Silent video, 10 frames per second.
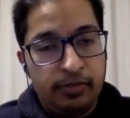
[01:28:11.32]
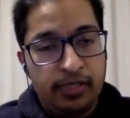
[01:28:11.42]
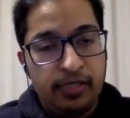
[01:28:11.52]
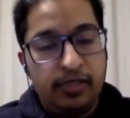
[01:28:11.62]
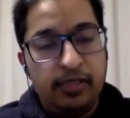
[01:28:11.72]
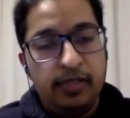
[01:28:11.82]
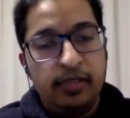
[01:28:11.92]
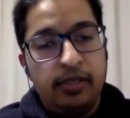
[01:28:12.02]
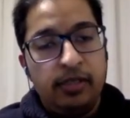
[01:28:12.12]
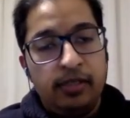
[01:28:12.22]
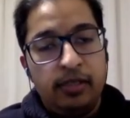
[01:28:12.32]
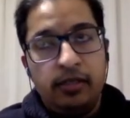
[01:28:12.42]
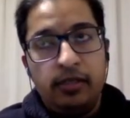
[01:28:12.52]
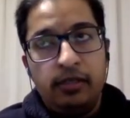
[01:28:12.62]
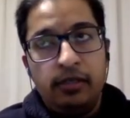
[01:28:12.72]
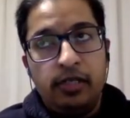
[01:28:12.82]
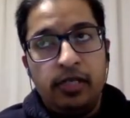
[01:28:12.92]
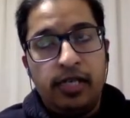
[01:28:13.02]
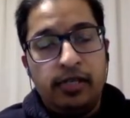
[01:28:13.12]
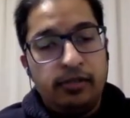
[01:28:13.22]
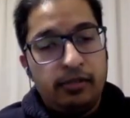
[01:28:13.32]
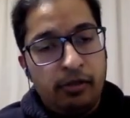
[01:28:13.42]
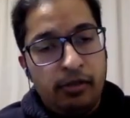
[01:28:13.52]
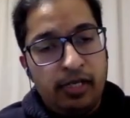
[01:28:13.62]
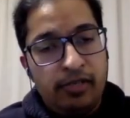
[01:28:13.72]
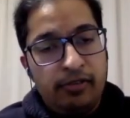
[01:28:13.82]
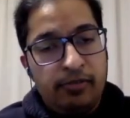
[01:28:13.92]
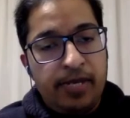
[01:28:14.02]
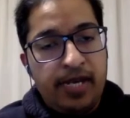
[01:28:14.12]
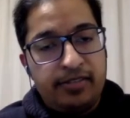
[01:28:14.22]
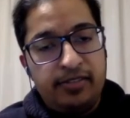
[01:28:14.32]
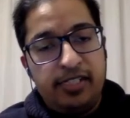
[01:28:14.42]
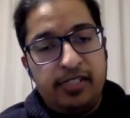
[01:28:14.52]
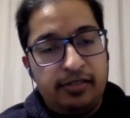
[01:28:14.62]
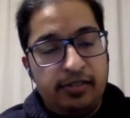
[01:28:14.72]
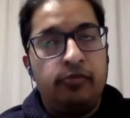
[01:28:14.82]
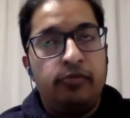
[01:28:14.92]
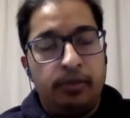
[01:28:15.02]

right? And all our past deeds, if